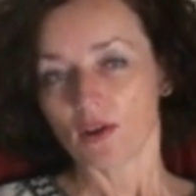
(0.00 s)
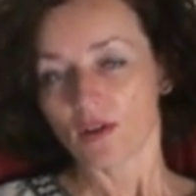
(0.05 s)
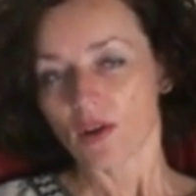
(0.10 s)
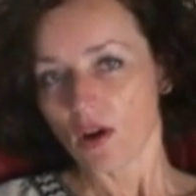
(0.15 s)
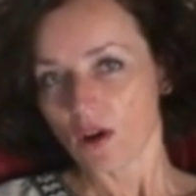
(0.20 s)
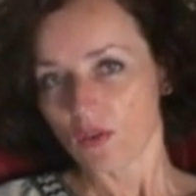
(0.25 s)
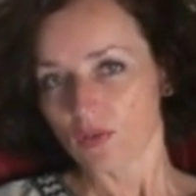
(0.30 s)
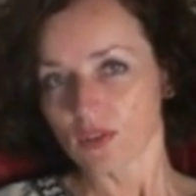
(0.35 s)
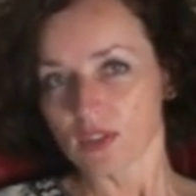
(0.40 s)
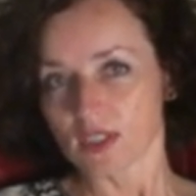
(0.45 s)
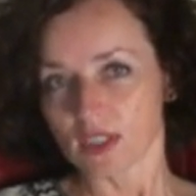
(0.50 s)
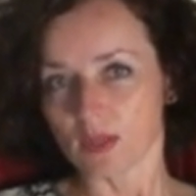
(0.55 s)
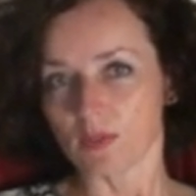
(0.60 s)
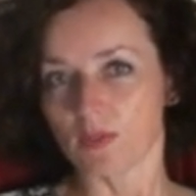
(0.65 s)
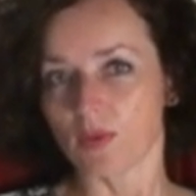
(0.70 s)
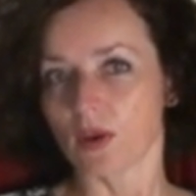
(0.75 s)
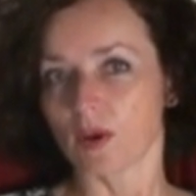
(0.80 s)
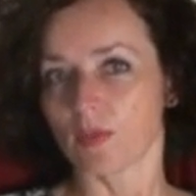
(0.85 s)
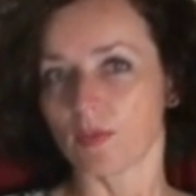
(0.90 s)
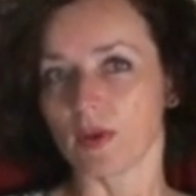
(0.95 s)
You often see
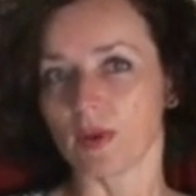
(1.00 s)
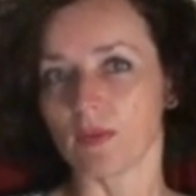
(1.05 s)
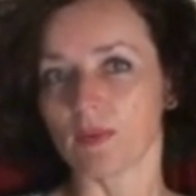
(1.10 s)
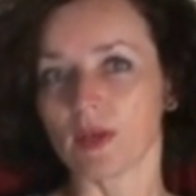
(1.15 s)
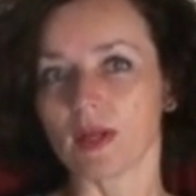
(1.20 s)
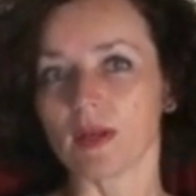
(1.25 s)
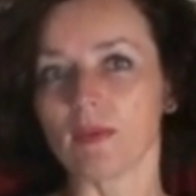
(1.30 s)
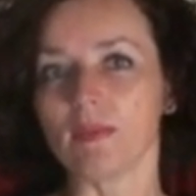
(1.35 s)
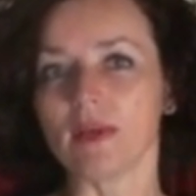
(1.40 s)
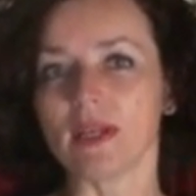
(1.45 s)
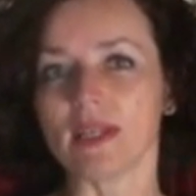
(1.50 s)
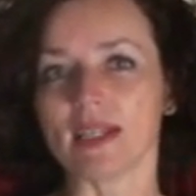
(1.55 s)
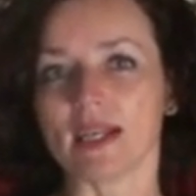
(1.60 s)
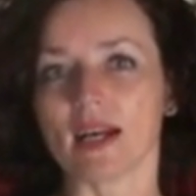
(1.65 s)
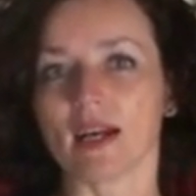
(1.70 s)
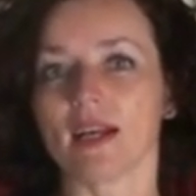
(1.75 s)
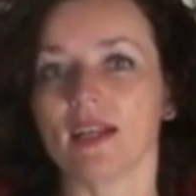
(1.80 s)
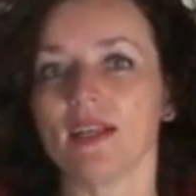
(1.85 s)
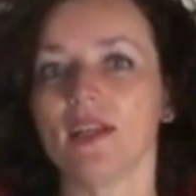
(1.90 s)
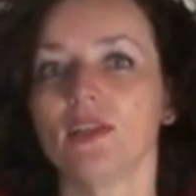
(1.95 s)
poor people in
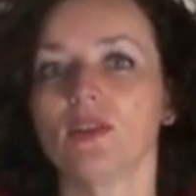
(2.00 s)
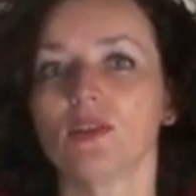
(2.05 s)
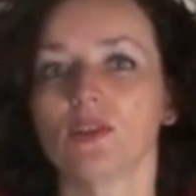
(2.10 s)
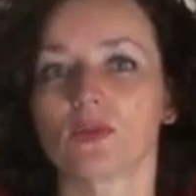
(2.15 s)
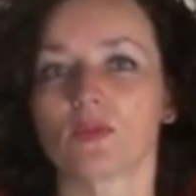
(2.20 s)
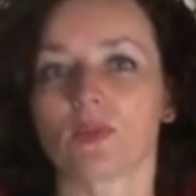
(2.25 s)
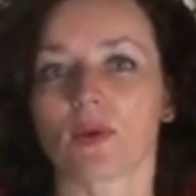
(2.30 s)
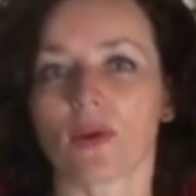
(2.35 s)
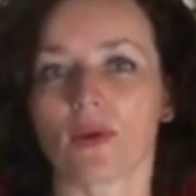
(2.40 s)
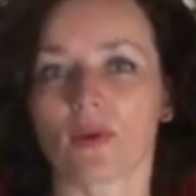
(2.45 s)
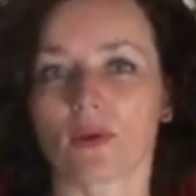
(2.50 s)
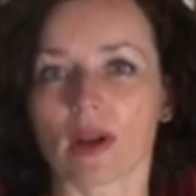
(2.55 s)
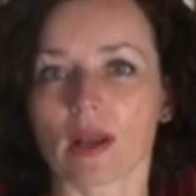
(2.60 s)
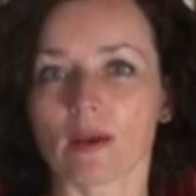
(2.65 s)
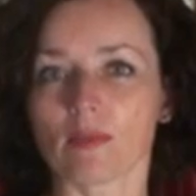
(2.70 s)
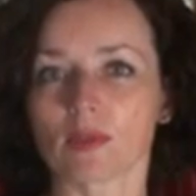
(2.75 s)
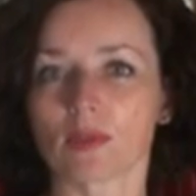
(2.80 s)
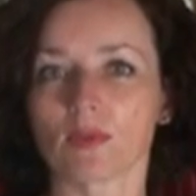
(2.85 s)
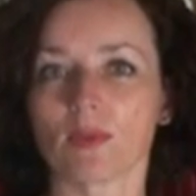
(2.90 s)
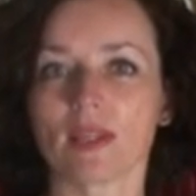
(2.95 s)
media and news
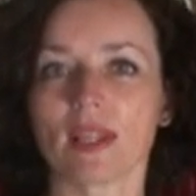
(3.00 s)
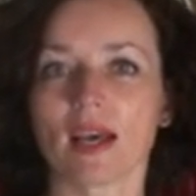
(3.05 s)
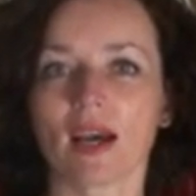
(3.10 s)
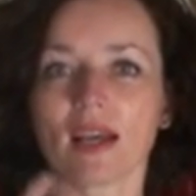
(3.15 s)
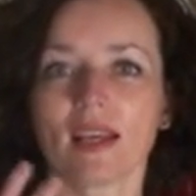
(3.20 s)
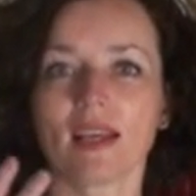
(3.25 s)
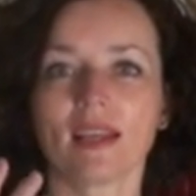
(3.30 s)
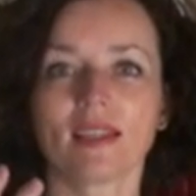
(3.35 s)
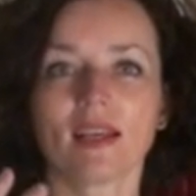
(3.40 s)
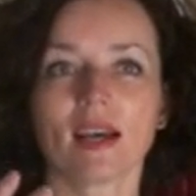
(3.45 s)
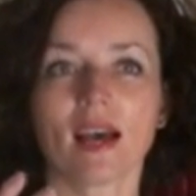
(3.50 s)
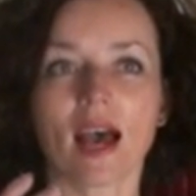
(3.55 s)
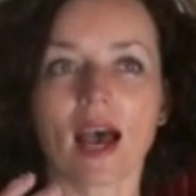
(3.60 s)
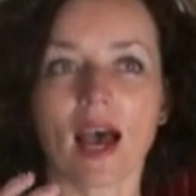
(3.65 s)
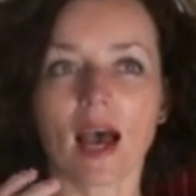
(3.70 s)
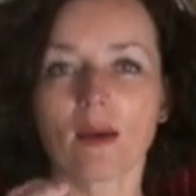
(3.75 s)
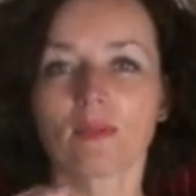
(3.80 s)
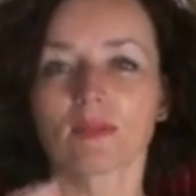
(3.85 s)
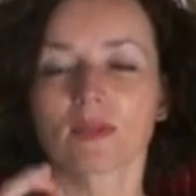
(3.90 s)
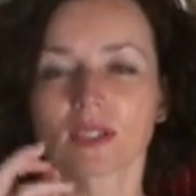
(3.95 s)
programs when they are either
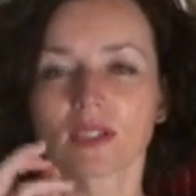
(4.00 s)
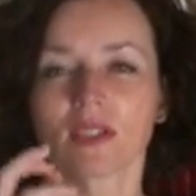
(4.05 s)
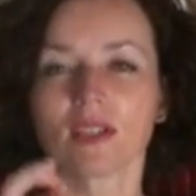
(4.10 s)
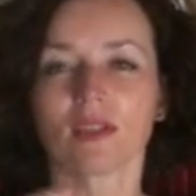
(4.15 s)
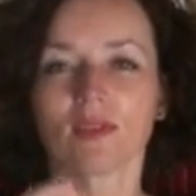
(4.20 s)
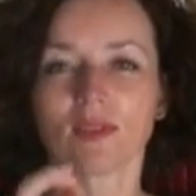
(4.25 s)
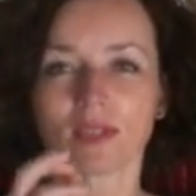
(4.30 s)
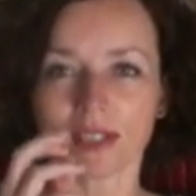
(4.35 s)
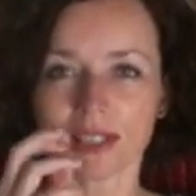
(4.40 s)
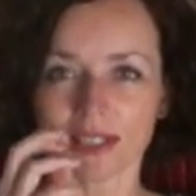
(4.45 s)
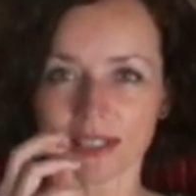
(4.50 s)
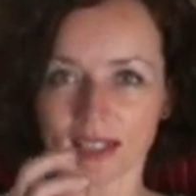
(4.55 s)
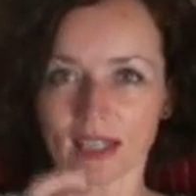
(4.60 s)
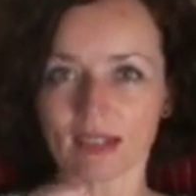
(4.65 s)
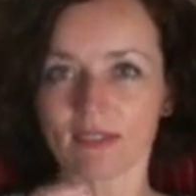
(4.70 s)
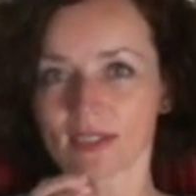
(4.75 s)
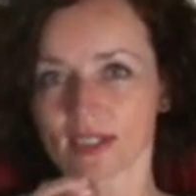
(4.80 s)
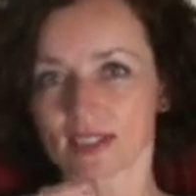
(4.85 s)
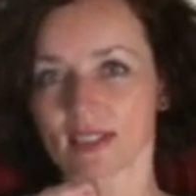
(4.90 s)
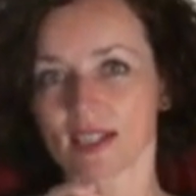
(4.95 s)
absolutely
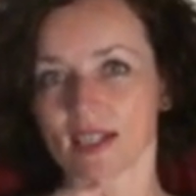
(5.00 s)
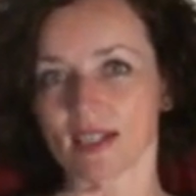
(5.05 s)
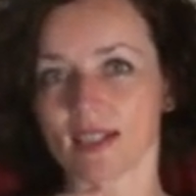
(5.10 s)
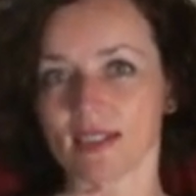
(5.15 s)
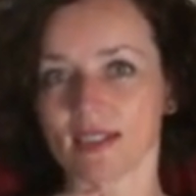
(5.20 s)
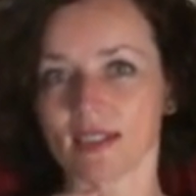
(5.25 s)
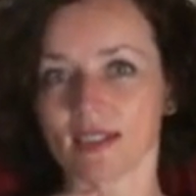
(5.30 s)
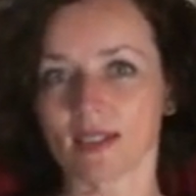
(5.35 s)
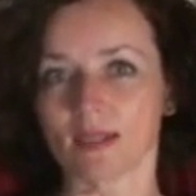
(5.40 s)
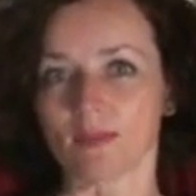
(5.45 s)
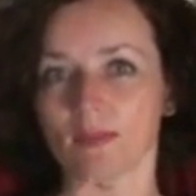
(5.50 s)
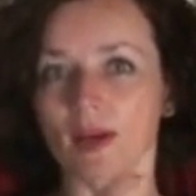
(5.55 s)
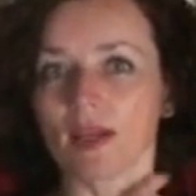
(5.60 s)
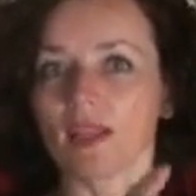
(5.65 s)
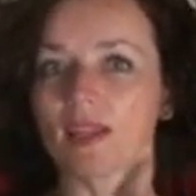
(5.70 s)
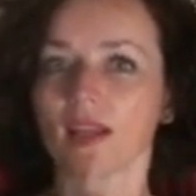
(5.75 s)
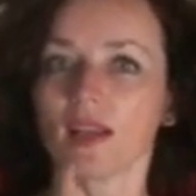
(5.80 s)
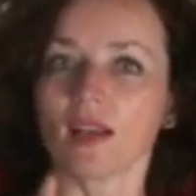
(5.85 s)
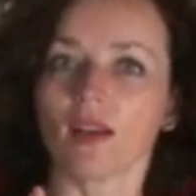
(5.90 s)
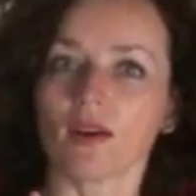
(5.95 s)
devastated by
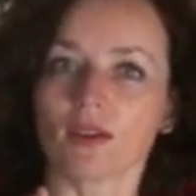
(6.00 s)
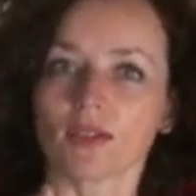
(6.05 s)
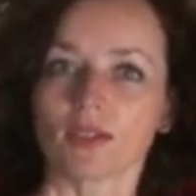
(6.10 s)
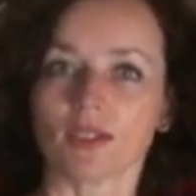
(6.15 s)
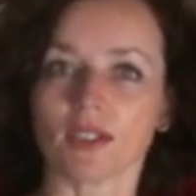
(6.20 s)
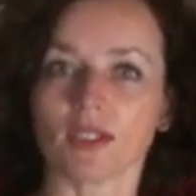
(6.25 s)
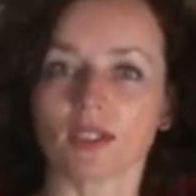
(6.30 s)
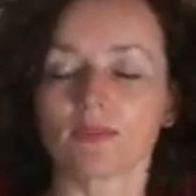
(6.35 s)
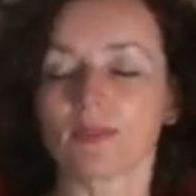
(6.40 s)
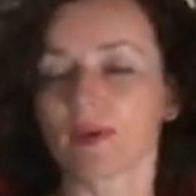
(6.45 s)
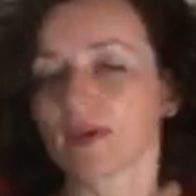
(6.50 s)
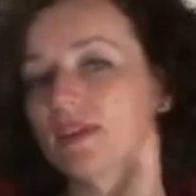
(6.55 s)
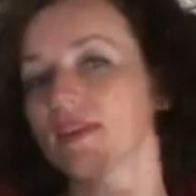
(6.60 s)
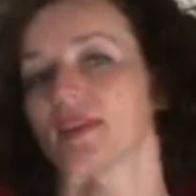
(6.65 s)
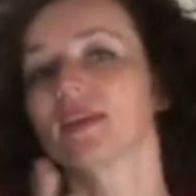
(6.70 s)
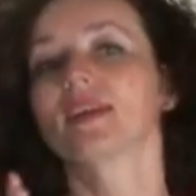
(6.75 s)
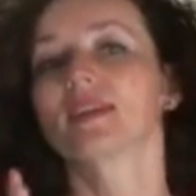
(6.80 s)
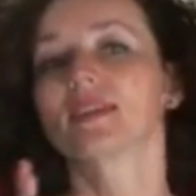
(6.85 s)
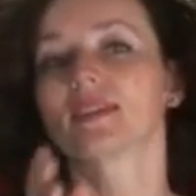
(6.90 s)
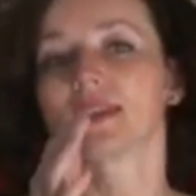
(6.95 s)
their losses, by
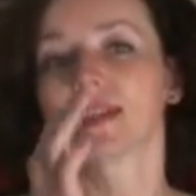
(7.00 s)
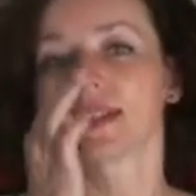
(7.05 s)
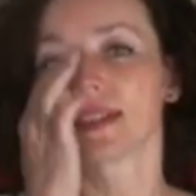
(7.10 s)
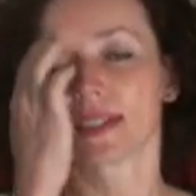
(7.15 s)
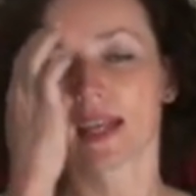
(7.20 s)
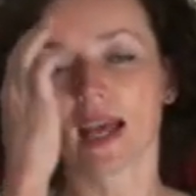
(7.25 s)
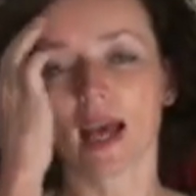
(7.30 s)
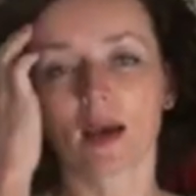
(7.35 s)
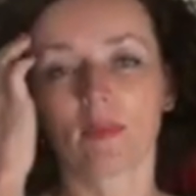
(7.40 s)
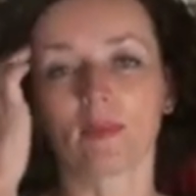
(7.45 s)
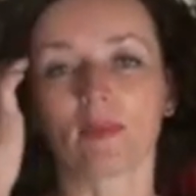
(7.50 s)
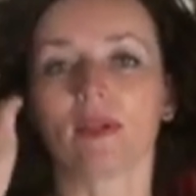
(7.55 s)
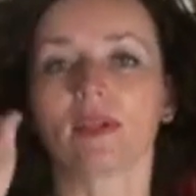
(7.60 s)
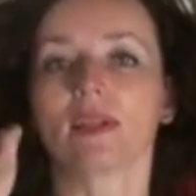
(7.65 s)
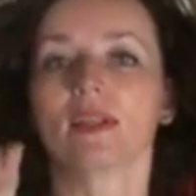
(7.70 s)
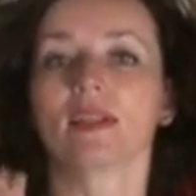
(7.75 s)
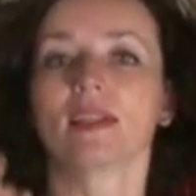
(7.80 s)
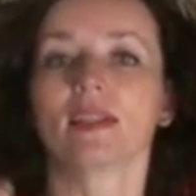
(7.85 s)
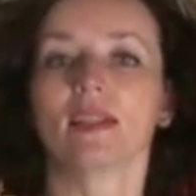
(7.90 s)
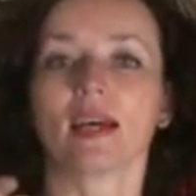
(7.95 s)
things that has
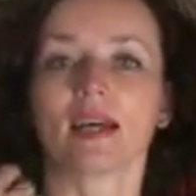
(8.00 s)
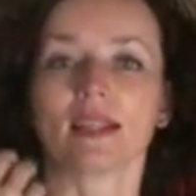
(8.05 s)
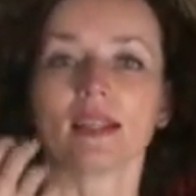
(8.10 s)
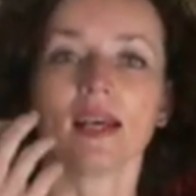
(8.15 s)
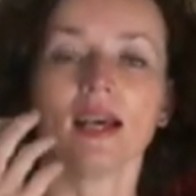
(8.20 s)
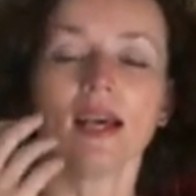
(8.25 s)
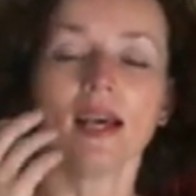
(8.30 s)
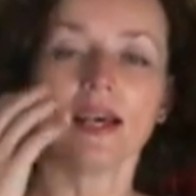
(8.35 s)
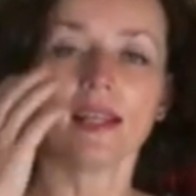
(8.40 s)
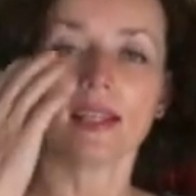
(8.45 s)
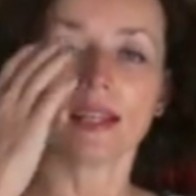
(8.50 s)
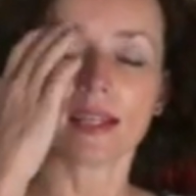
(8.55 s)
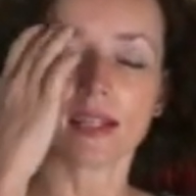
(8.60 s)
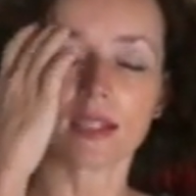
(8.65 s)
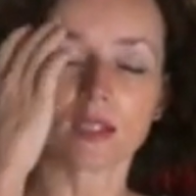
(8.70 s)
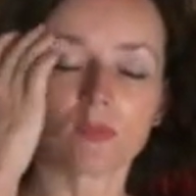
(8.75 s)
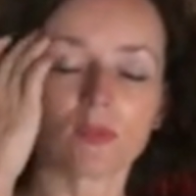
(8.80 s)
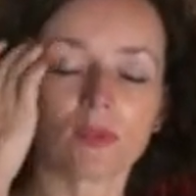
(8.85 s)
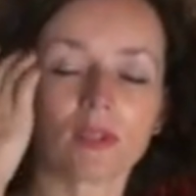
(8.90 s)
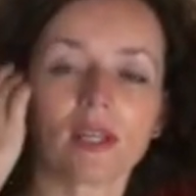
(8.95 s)
happened that
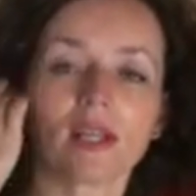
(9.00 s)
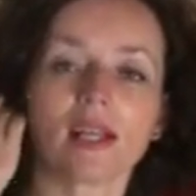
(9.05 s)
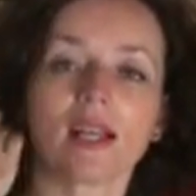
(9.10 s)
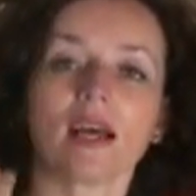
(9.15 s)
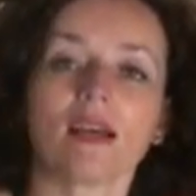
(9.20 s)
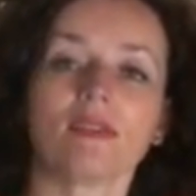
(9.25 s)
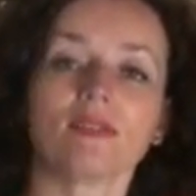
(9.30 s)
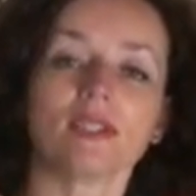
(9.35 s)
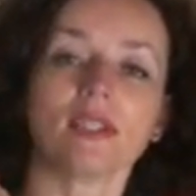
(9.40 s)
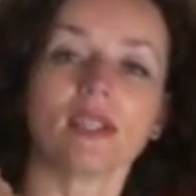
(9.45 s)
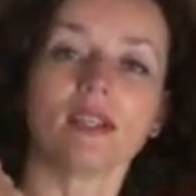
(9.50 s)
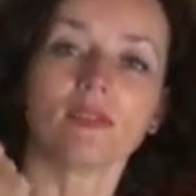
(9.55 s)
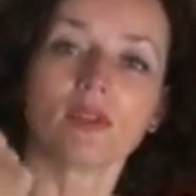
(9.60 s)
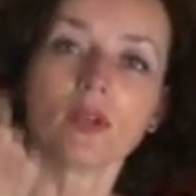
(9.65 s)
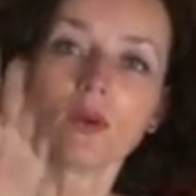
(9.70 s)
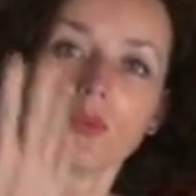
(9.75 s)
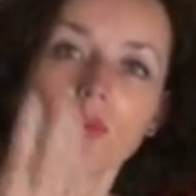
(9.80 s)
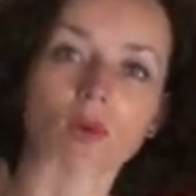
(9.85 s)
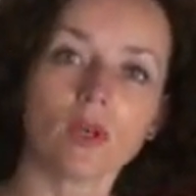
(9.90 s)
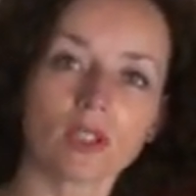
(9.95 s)
has put their lives in even
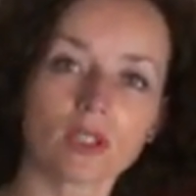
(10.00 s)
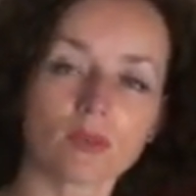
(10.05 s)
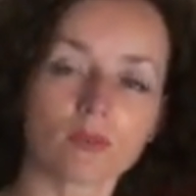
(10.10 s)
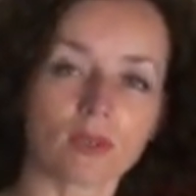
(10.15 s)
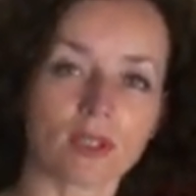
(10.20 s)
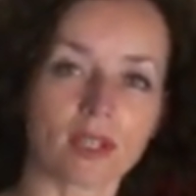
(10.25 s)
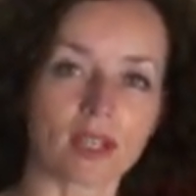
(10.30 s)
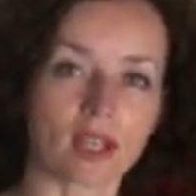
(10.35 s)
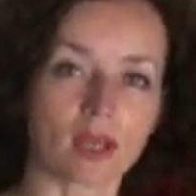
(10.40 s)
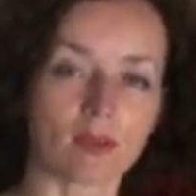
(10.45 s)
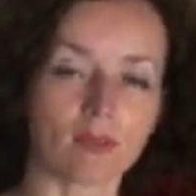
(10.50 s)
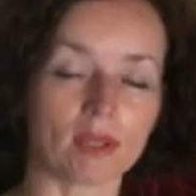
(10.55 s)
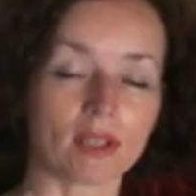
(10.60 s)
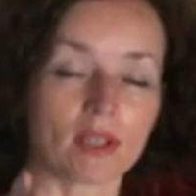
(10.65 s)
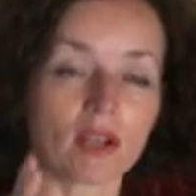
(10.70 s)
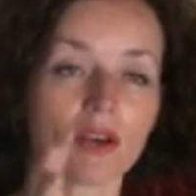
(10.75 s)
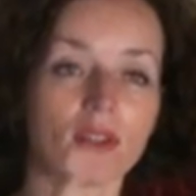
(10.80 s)
a worse predicament.